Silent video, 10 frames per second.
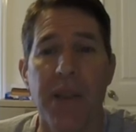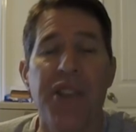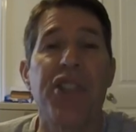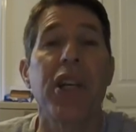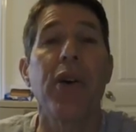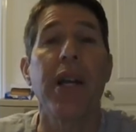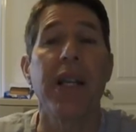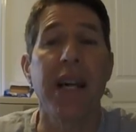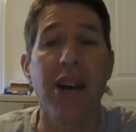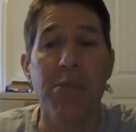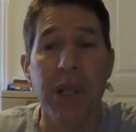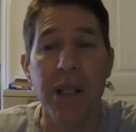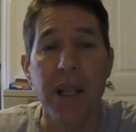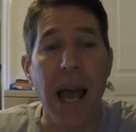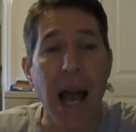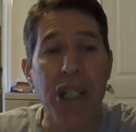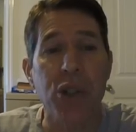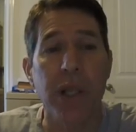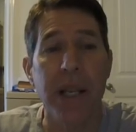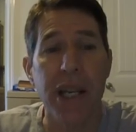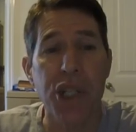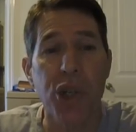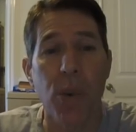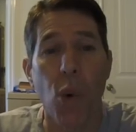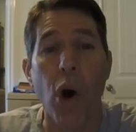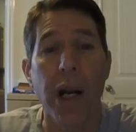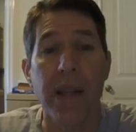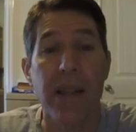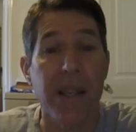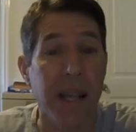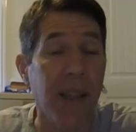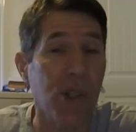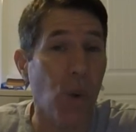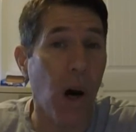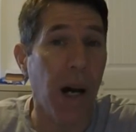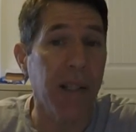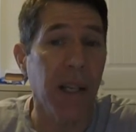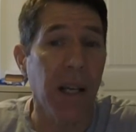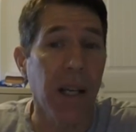the Syrian government actually issued a warning that the death squads